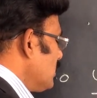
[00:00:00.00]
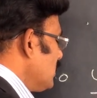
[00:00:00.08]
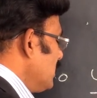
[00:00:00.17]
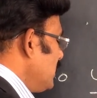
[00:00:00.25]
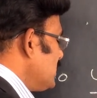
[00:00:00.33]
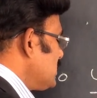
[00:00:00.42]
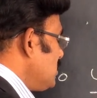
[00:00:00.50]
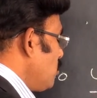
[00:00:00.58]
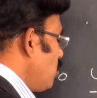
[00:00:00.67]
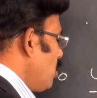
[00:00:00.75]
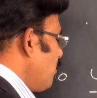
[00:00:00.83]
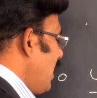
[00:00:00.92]
It is
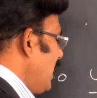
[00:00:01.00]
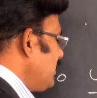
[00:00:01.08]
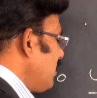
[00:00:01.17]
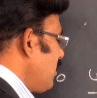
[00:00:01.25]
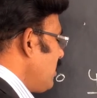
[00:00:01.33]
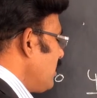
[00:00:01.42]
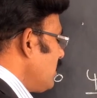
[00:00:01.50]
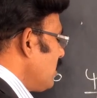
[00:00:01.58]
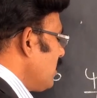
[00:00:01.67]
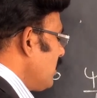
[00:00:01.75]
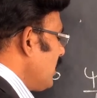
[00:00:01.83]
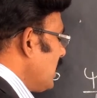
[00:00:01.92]
denoted by the
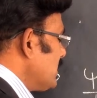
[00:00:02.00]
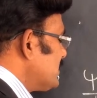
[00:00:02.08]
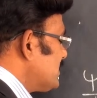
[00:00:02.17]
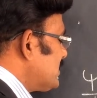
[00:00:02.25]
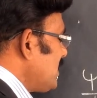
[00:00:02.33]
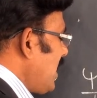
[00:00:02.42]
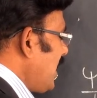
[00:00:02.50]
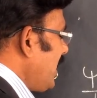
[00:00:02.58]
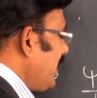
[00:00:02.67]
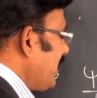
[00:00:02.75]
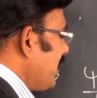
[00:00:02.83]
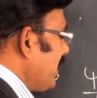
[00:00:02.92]

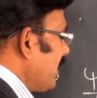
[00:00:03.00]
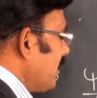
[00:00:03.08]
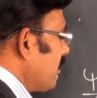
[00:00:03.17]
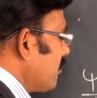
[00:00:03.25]
psi.